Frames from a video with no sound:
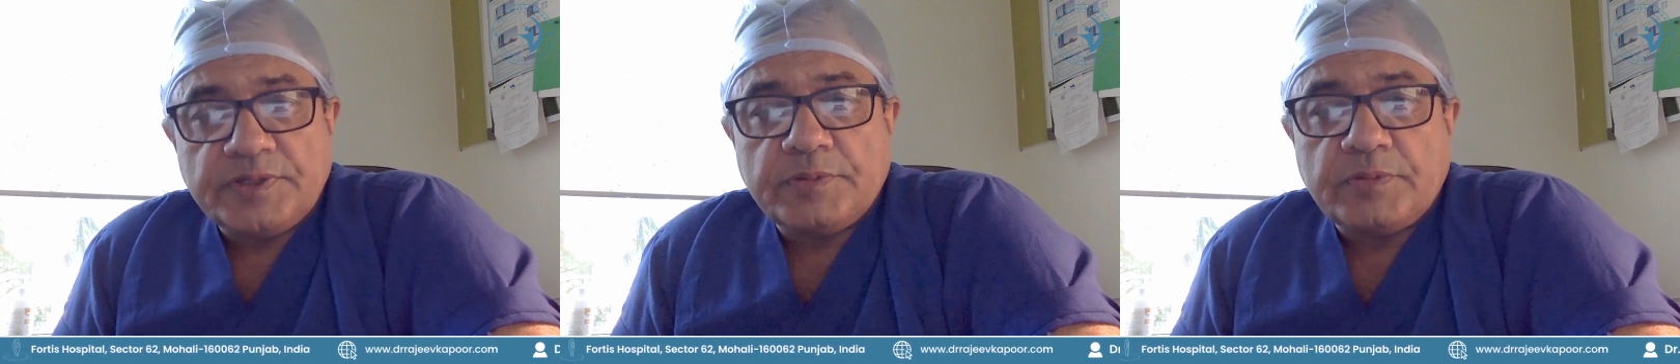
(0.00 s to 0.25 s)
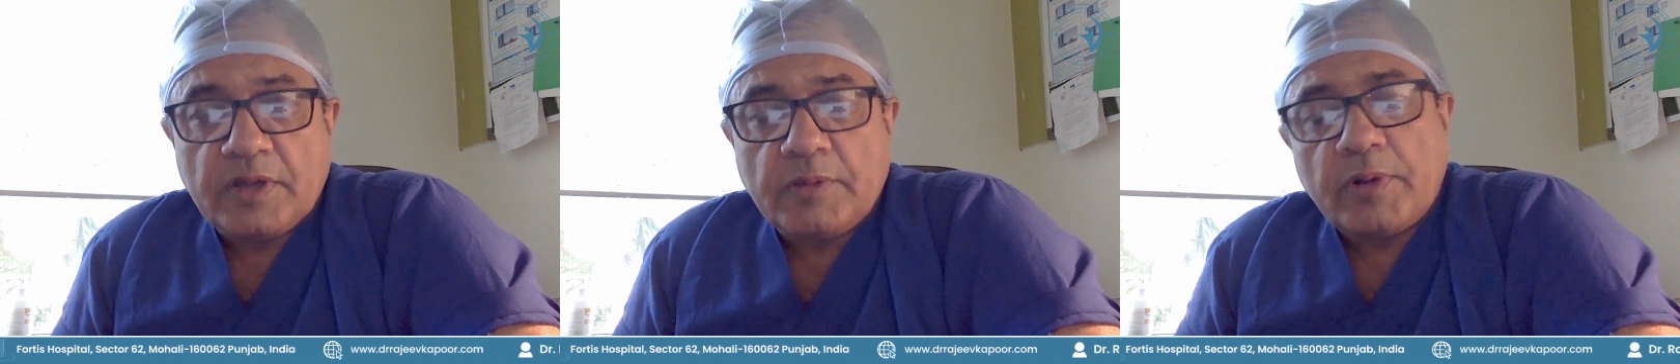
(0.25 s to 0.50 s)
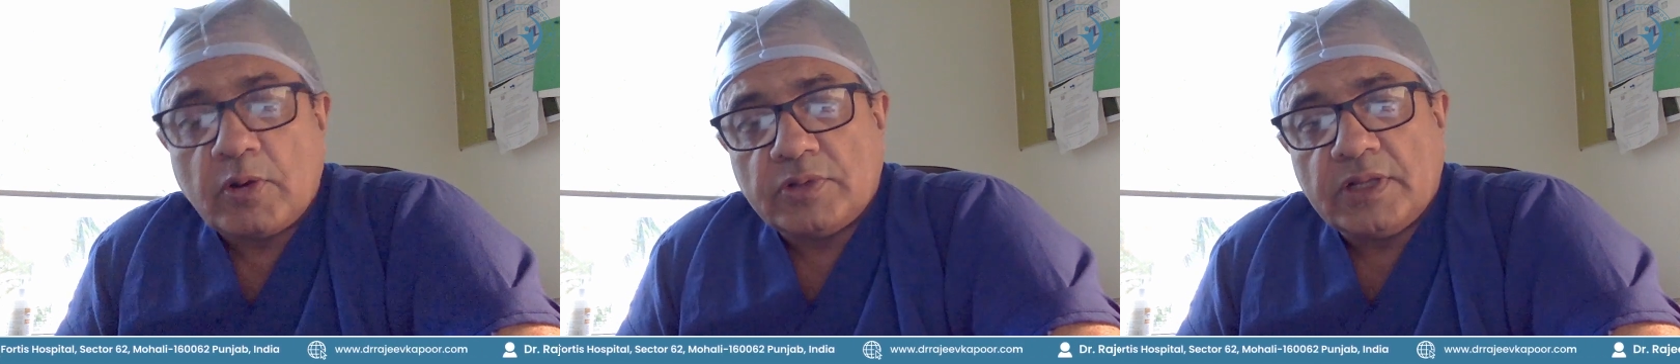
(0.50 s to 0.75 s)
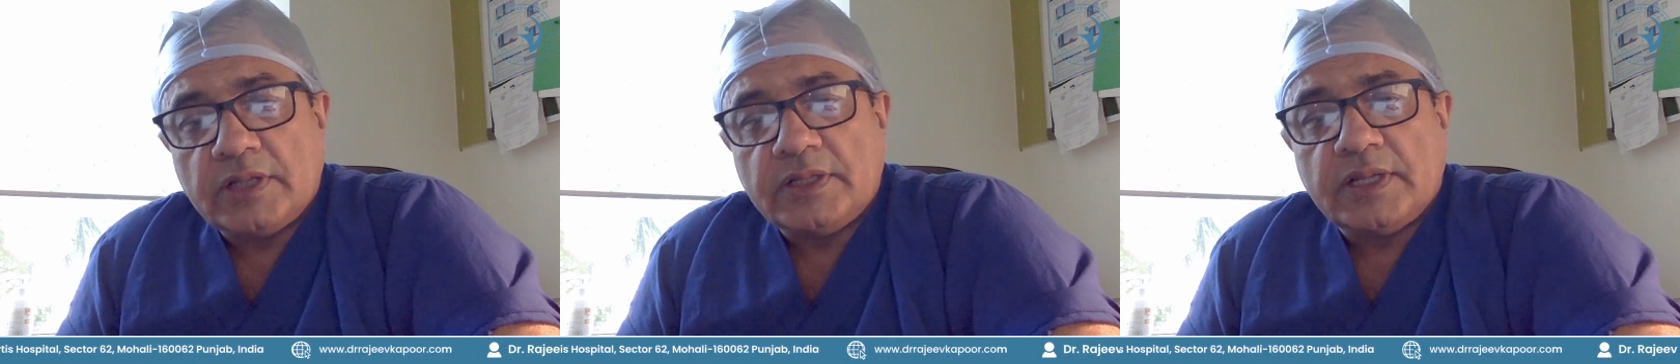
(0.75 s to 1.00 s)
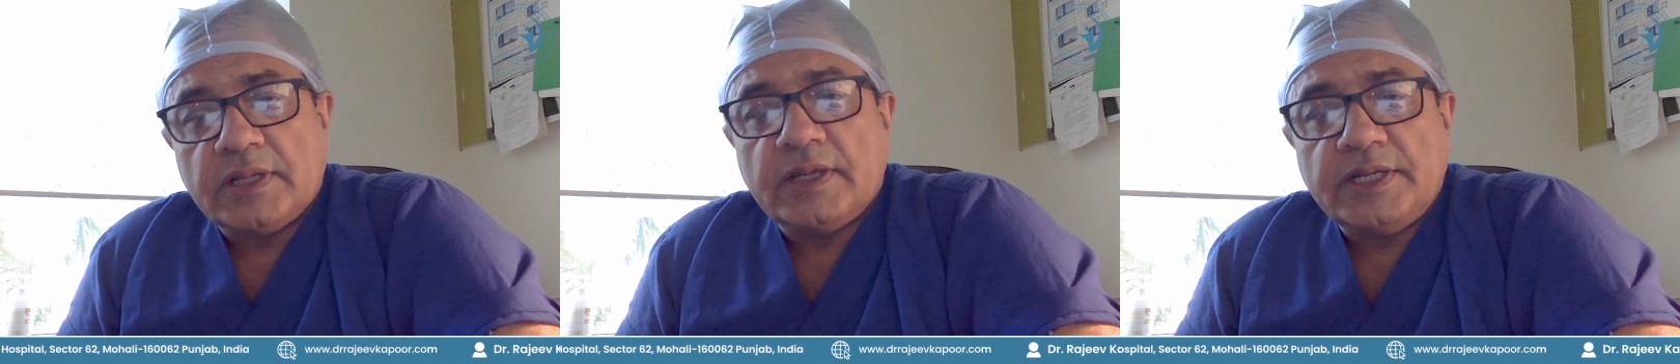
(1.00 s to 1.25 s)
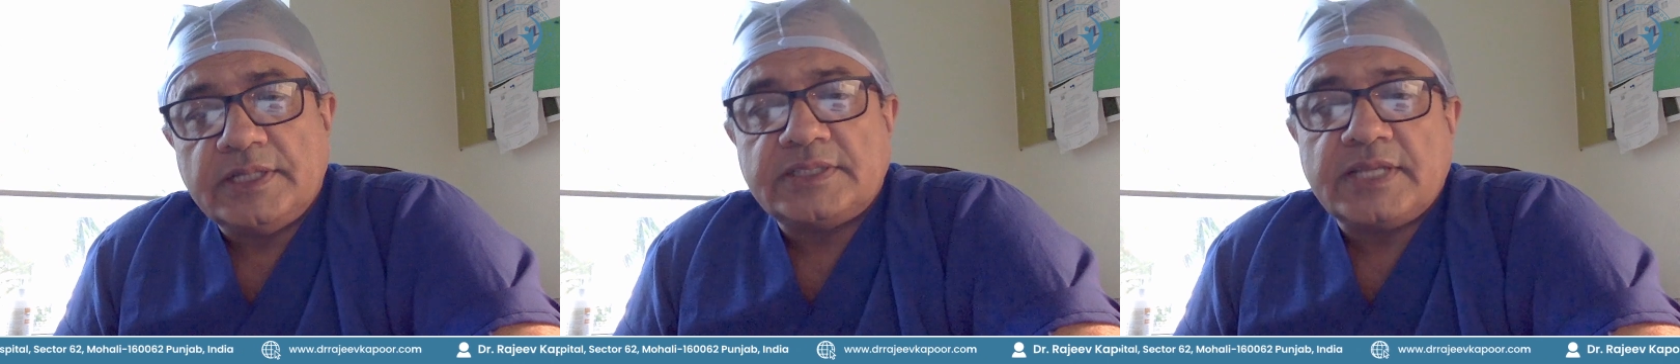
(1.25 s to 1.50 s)
about the
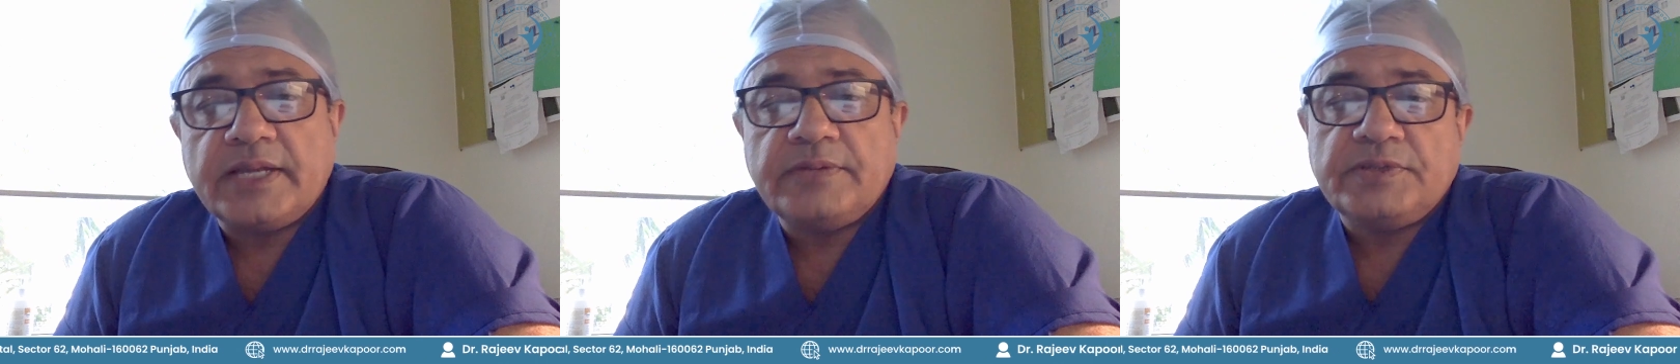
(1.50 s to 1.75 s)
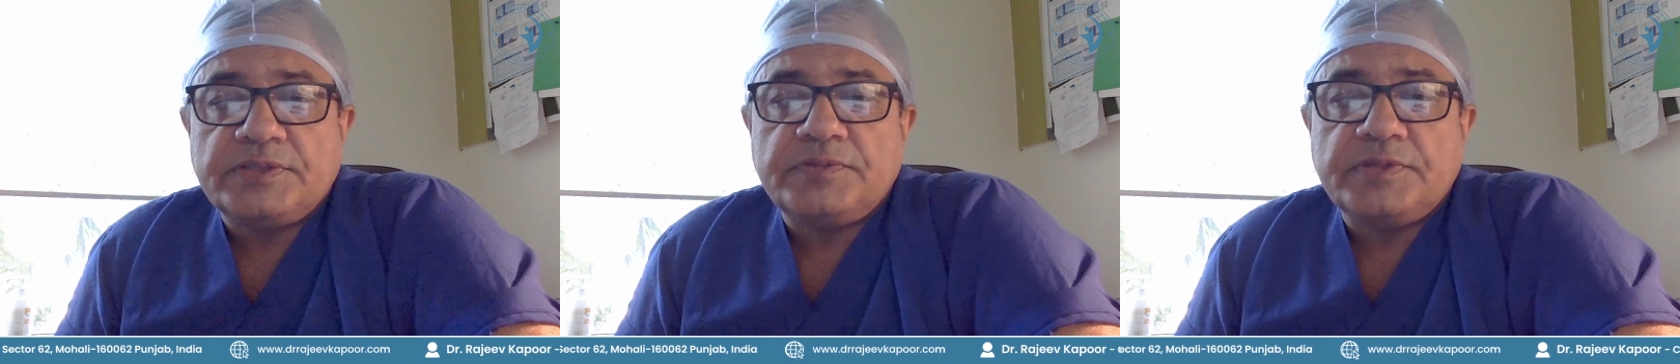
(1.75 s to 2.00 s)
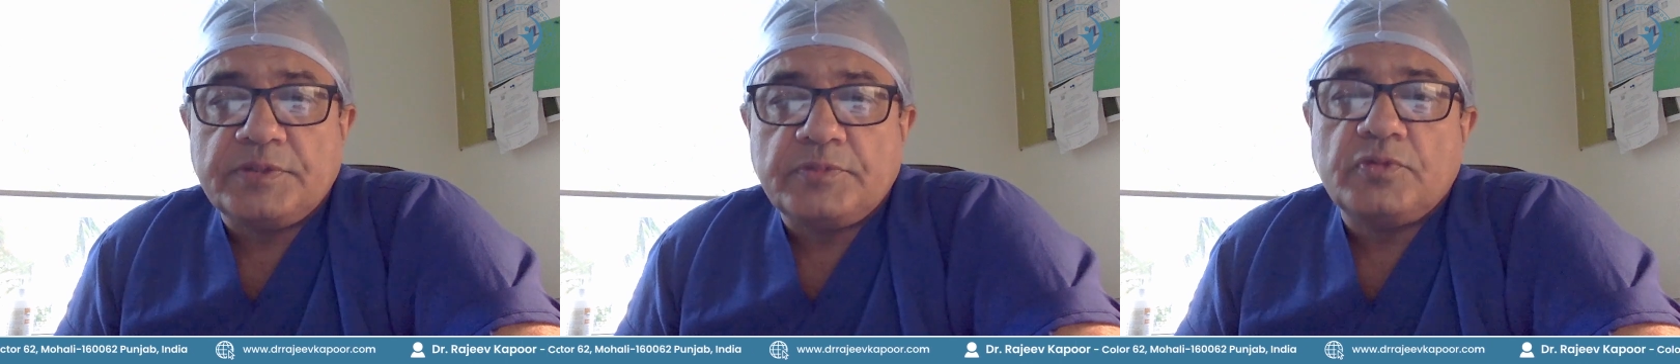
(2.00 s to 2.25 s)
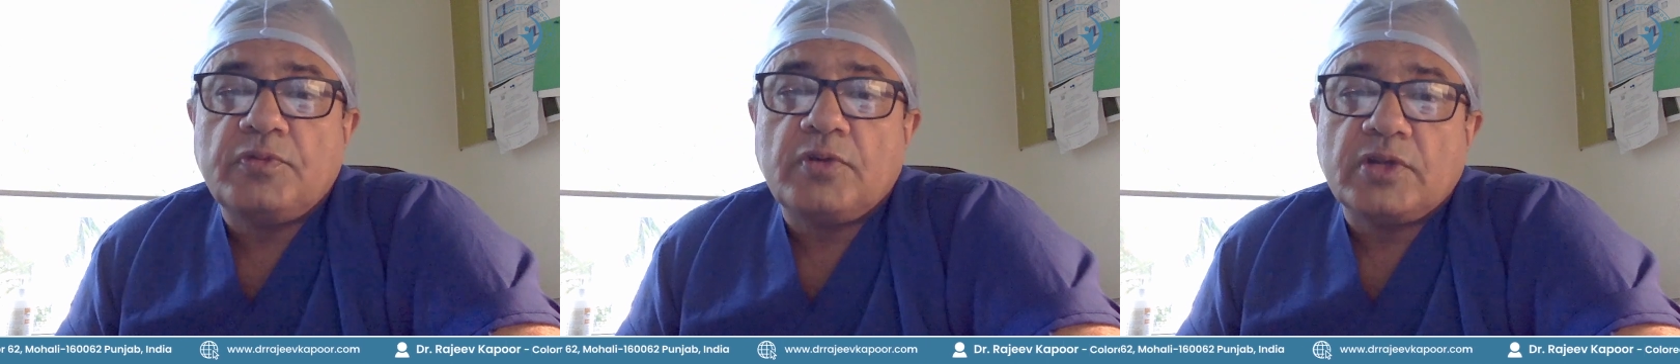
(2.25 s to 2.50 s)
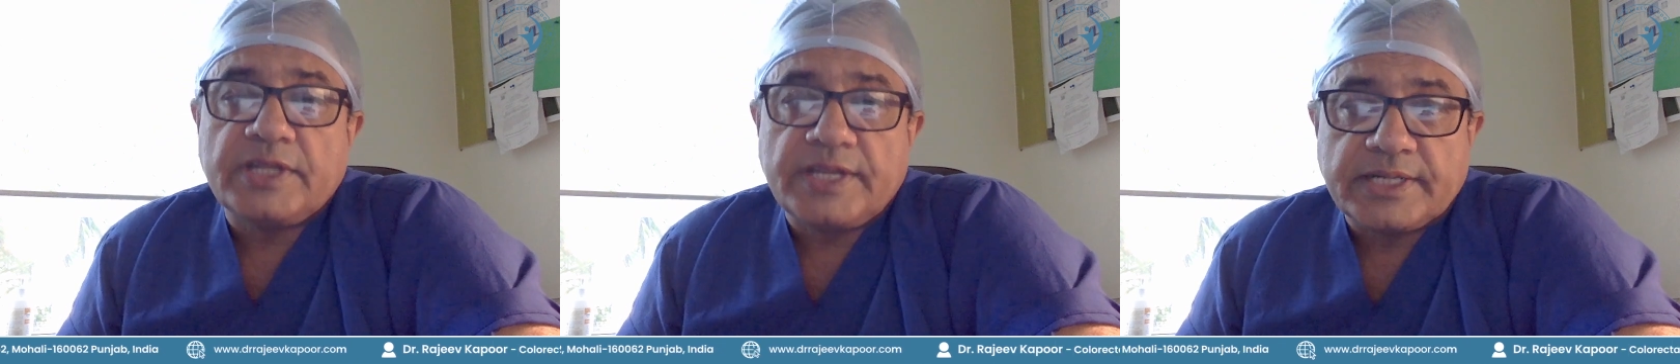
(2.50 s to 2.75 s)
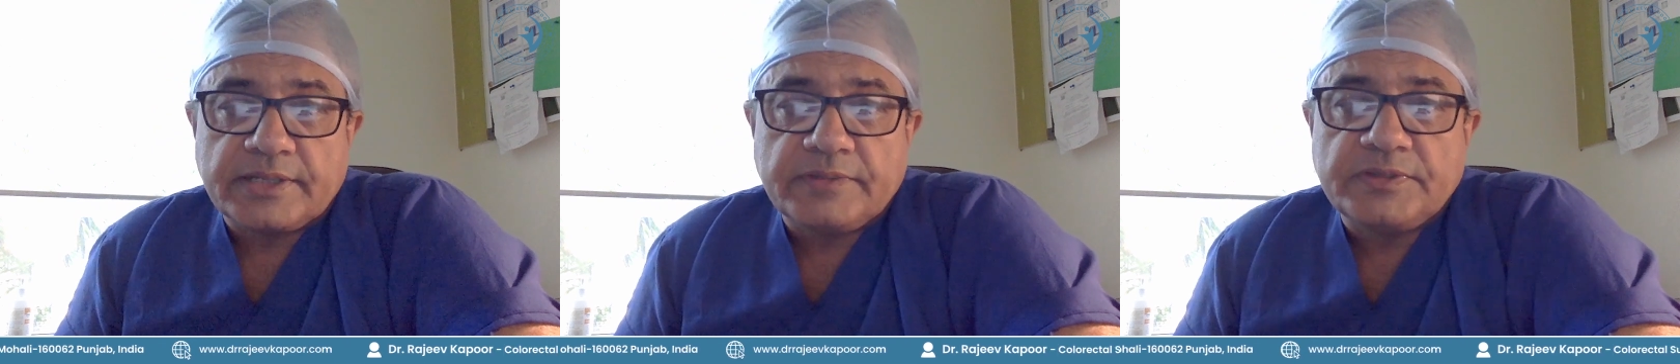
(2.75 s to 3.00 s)
intestine which we remove or the
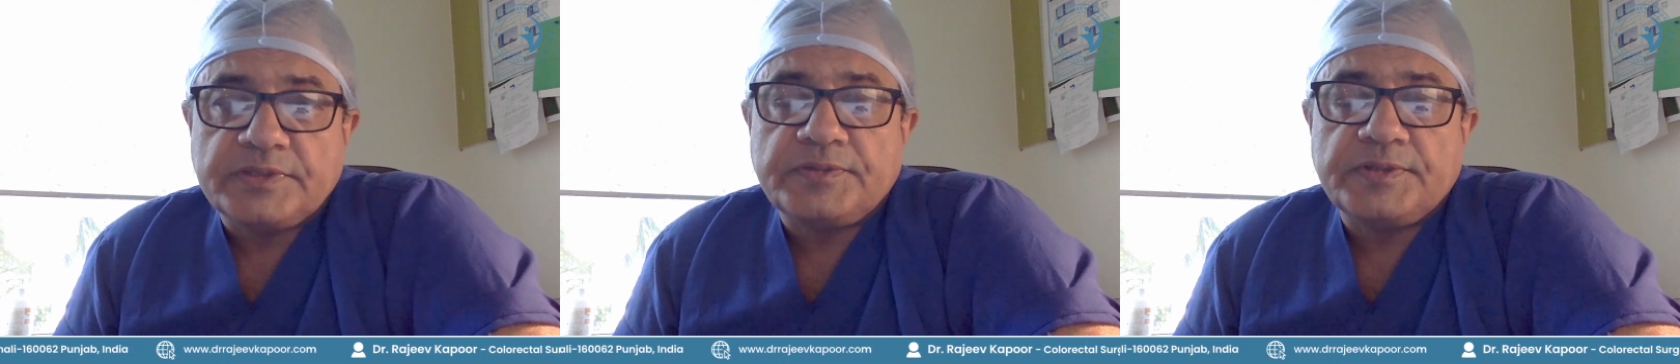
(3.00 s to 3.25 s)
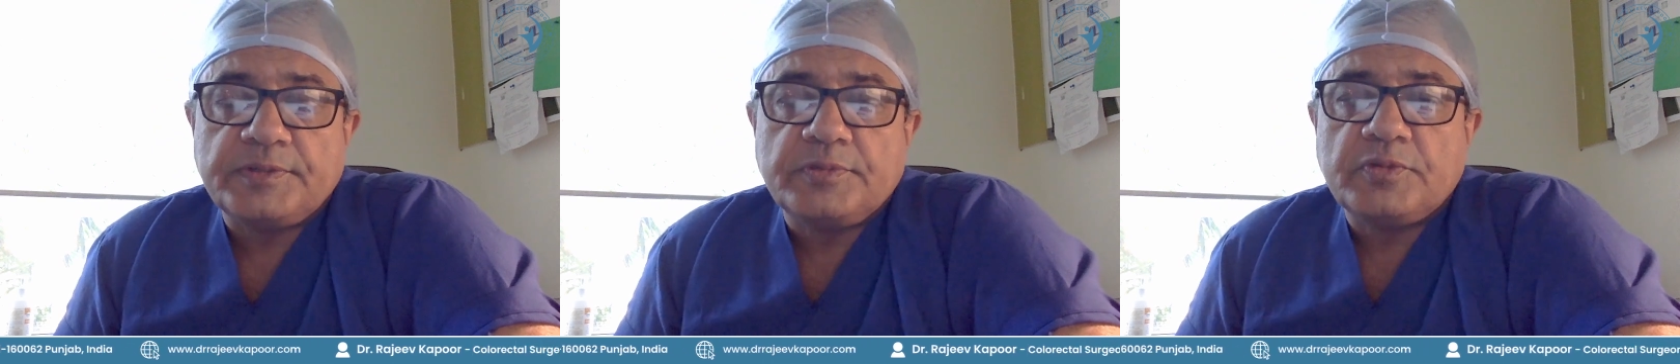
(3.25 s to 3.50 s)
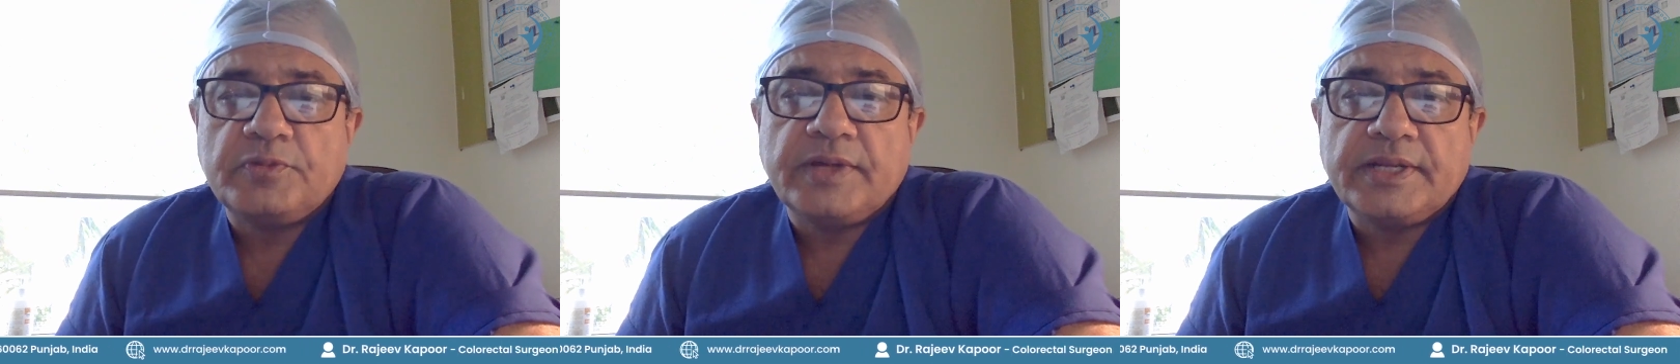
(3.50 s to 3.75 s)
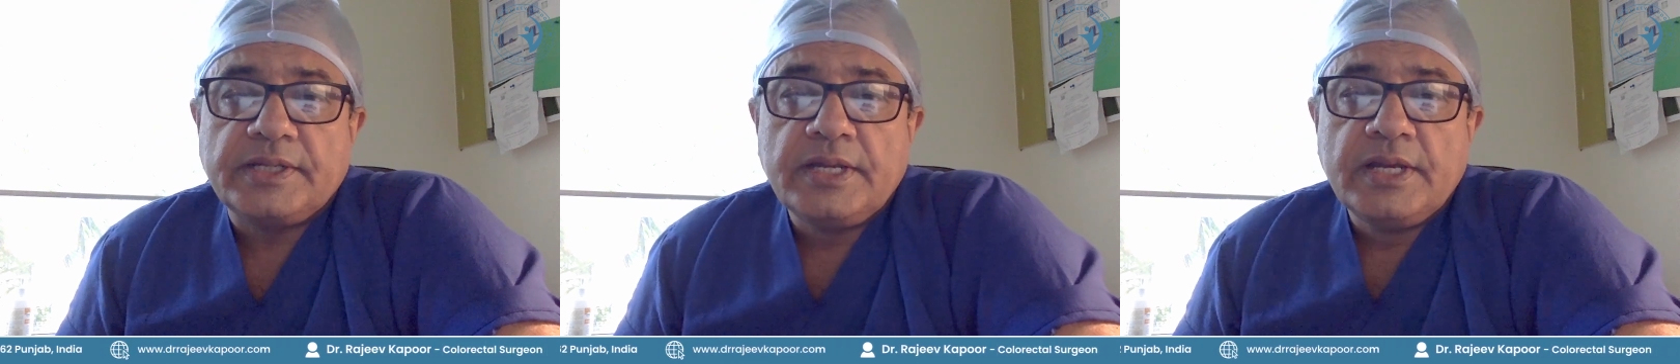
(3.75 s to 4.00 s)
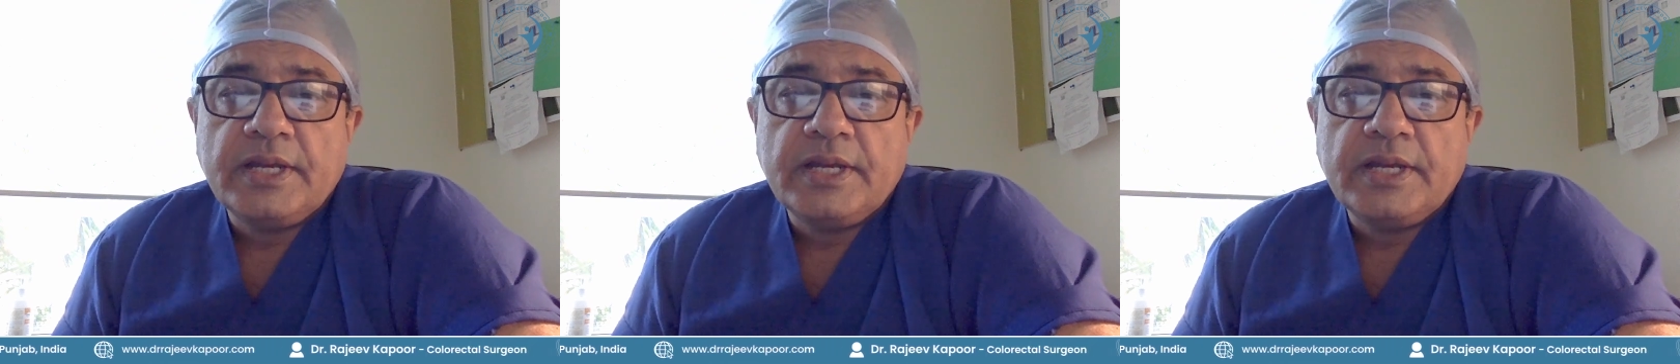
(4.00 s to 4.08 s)
rectum which we remove, and